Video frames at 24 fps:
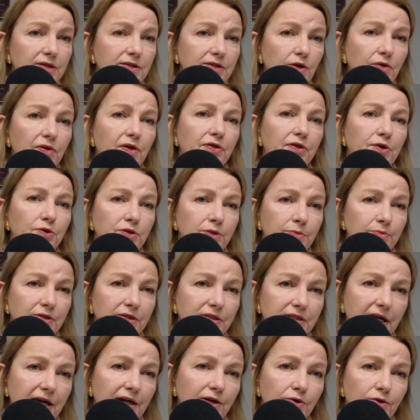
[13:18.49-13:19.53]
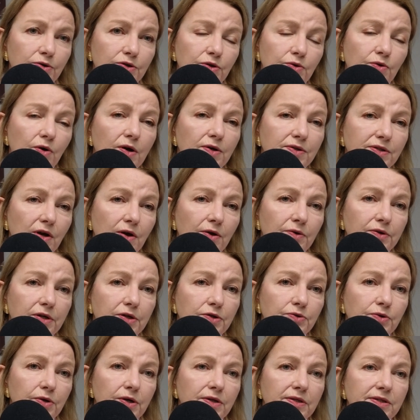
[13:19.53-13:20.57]
so that there's some standards across all
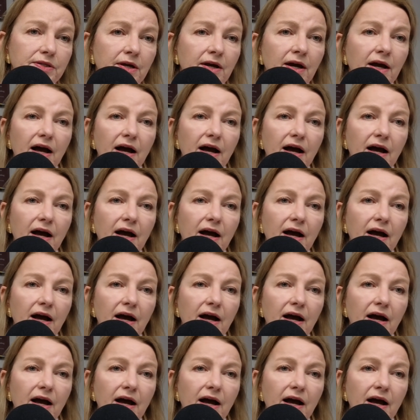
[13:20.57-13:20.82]
districts.